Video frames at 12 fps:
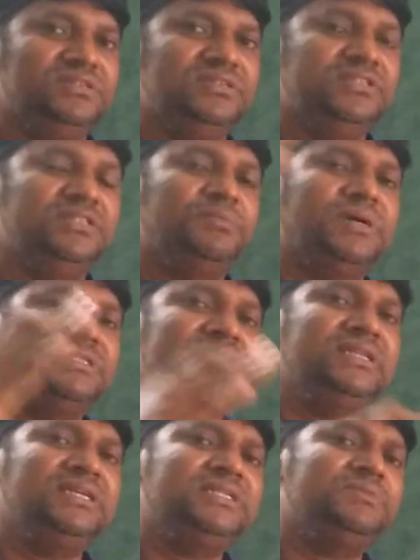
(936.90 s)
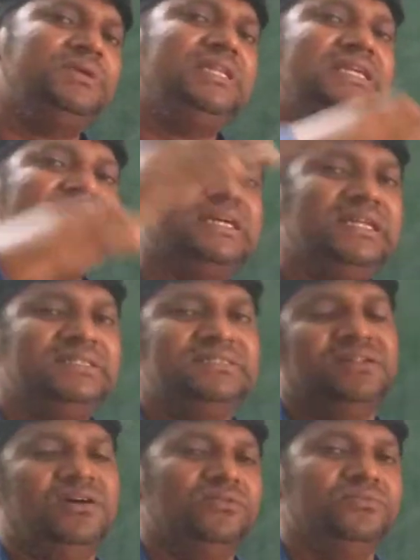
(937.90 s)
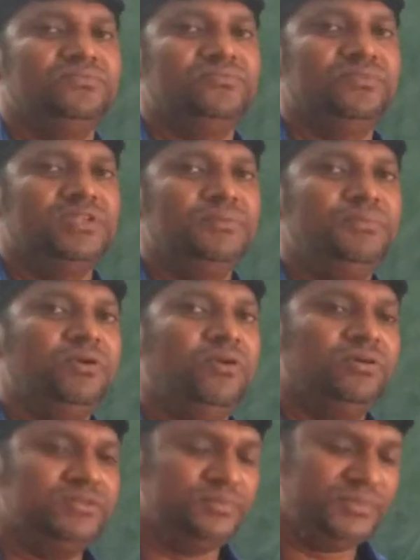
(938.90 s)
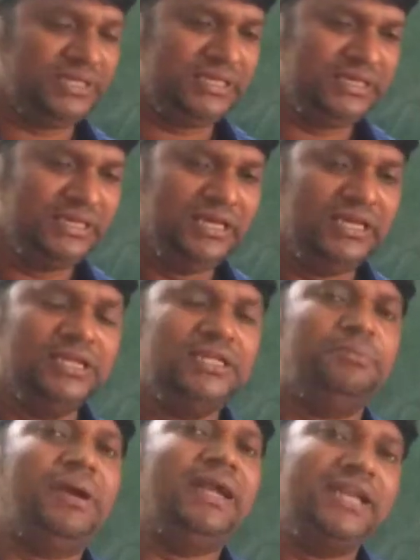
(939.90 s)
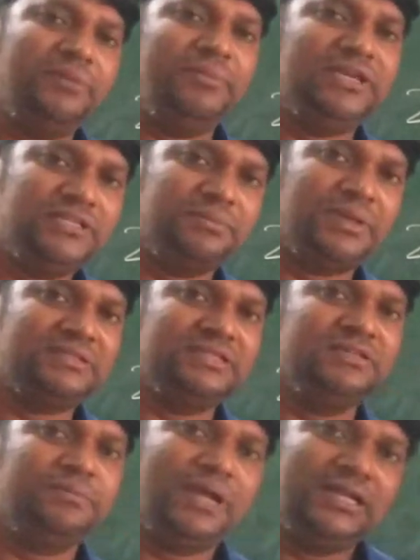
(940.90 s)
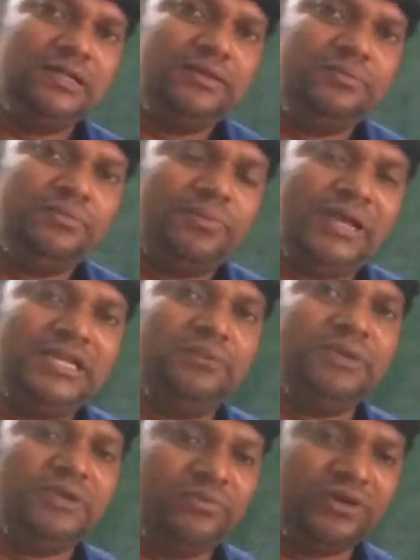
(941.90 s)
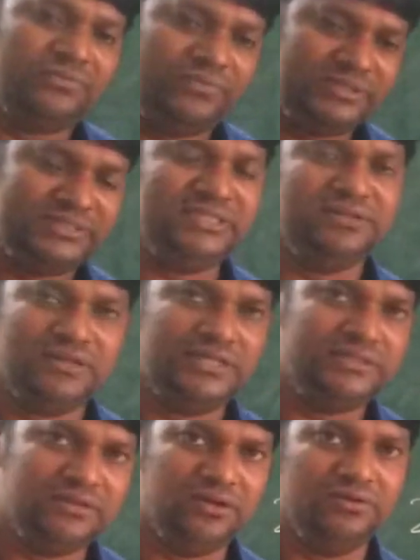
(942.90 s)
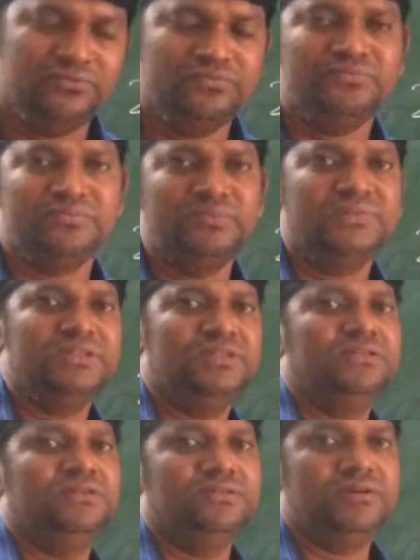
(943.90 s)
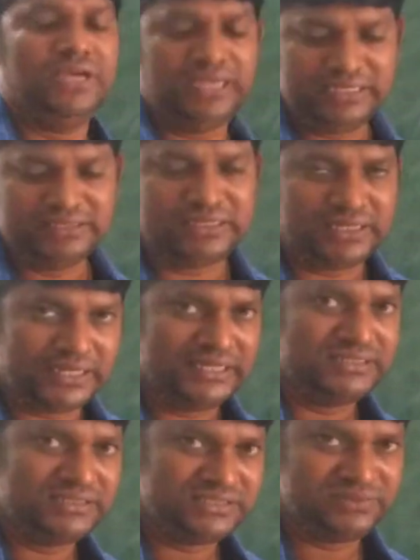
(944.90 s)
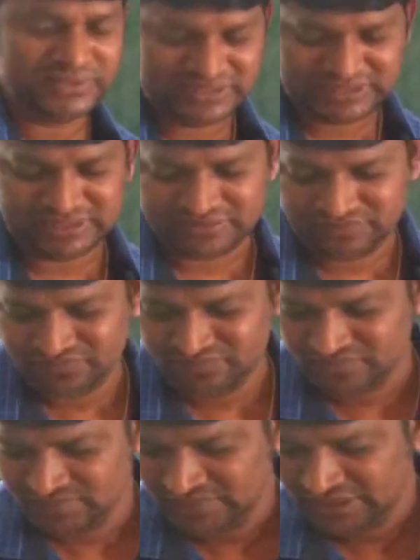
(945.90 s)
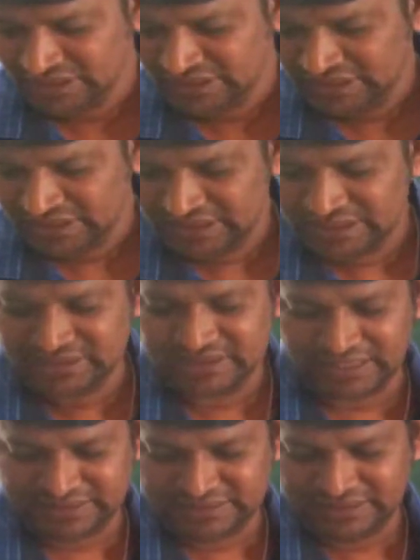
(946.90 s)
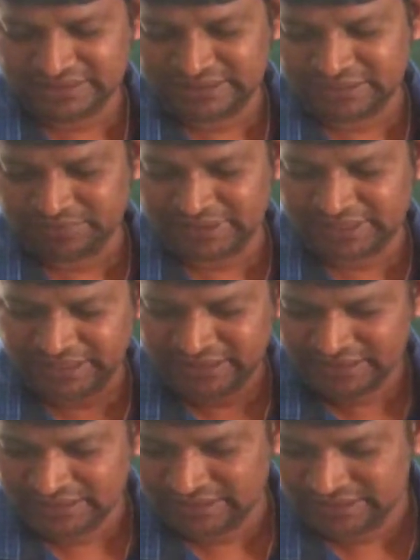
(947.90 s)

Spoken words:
The percentage has been increased now because of the pandemic, the present pandemic we are facing right now. Okay, the current situation is rising day by day.